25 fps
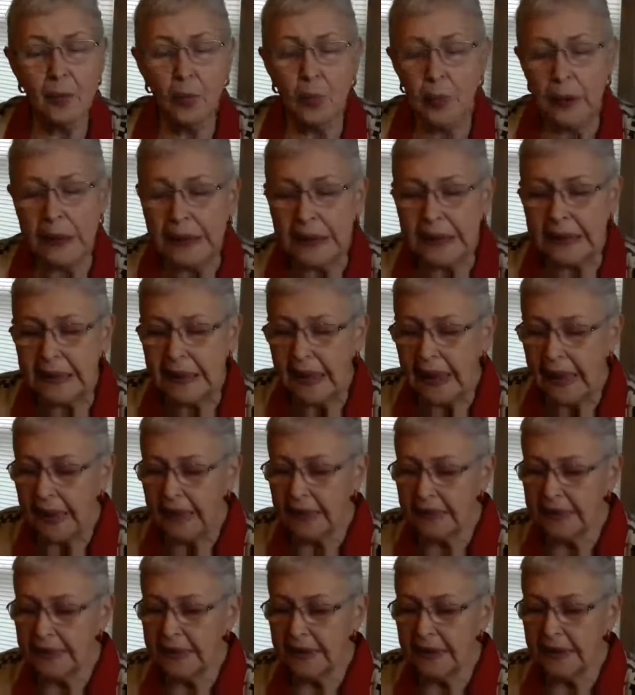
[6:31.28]
we
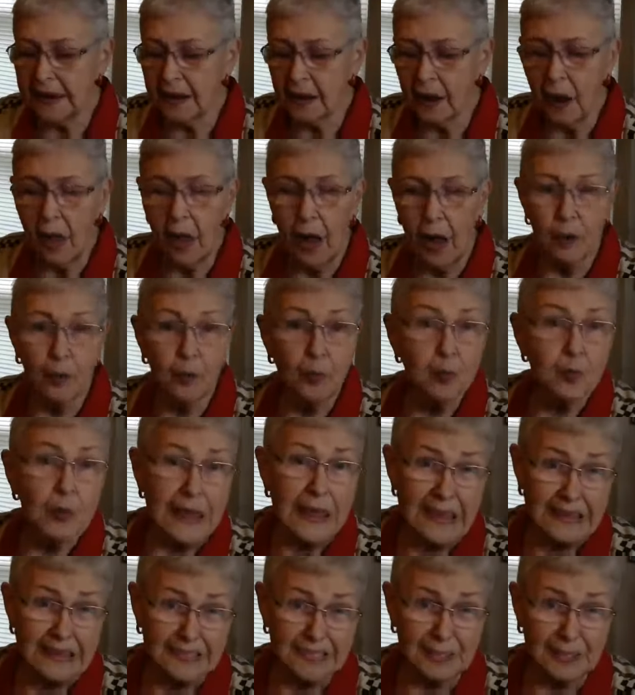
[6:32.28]
can get along
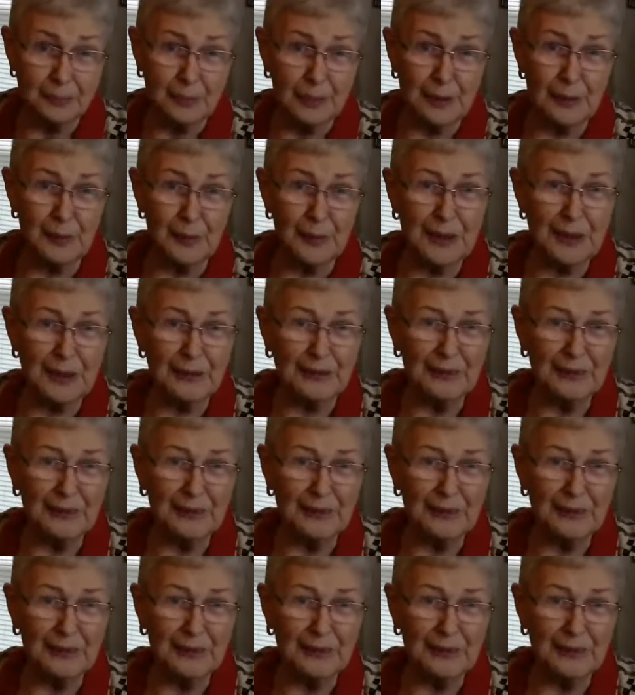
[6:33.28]
reasonably well.